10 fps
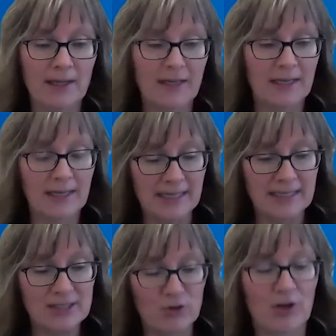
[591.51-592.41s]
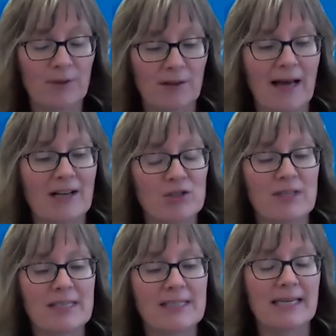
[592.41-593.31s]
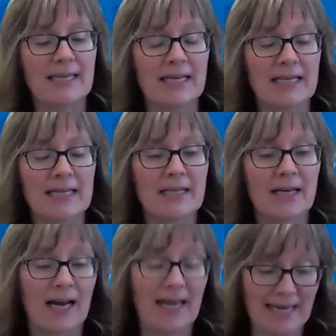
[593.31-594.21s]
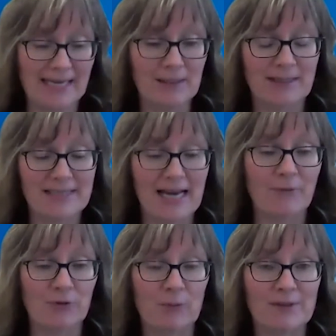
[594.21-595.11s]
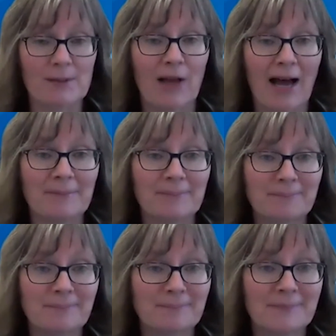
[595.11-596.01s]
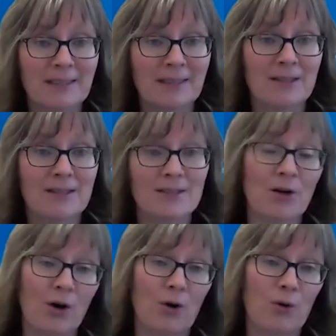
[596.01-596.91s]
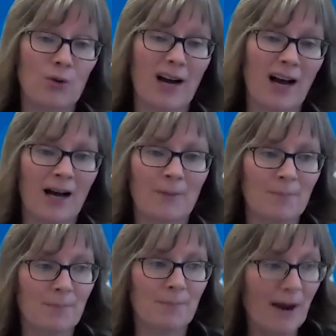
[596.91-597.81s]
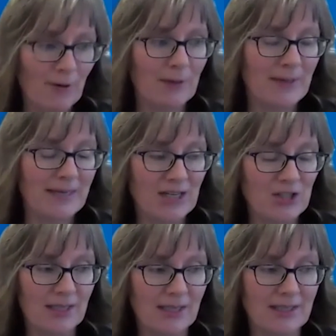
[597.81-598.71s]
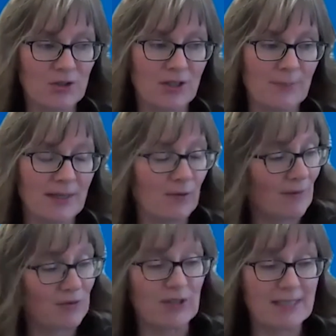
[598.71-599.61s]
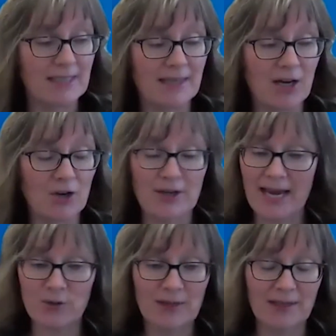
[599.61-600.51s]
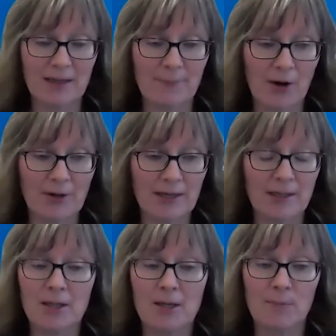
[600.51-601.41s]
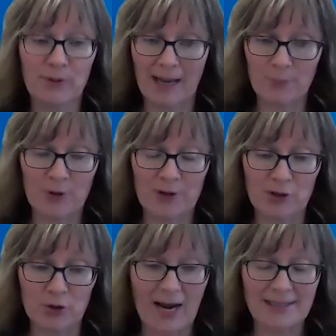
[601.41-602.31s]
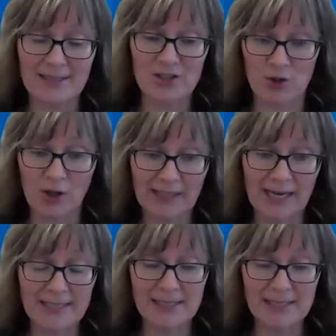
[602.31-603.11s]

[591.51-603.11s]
in a soil with a lot of sodicity in it 18 months after it was applied. So my recommendation is going to be, if you have sodicity there and you can't do anything about it, plant perennial grasses, soil test,